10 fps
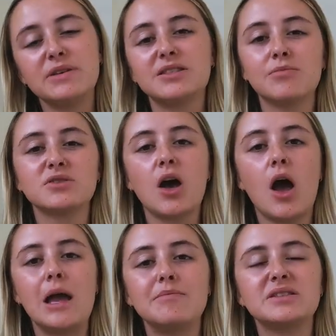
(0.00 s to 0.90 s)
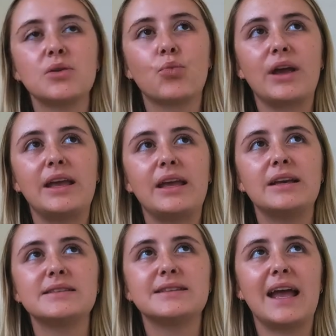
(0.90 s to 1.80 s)
But sometimes
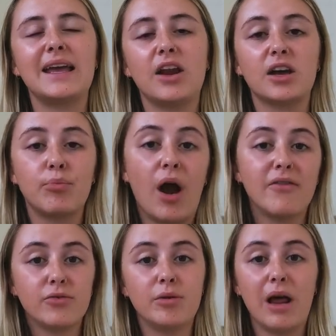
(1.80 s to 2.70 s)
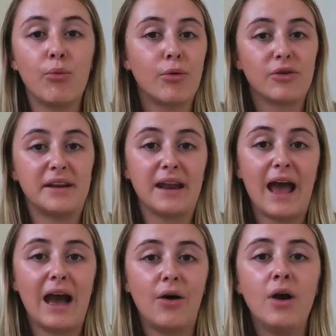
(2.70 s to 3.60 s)
we stay in like a private room like what we're in
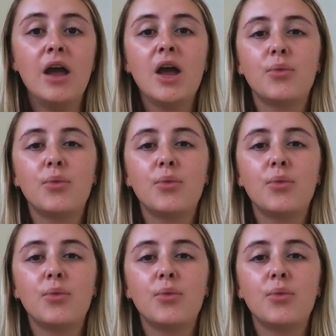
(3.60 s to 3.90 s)
now.